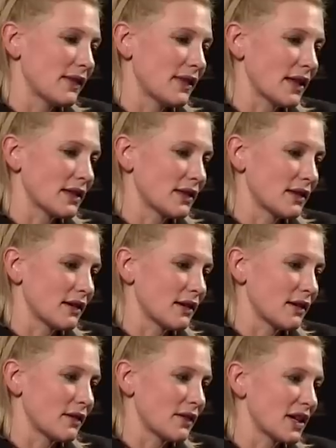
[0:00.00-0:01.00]
that
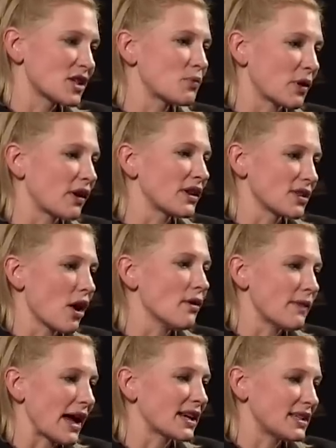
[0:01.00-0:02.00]
the the experience
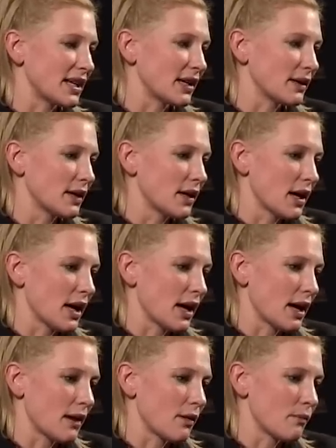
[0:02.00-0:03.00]
of acting,
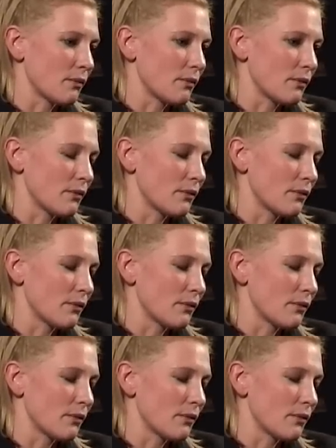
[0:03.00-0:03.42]
um,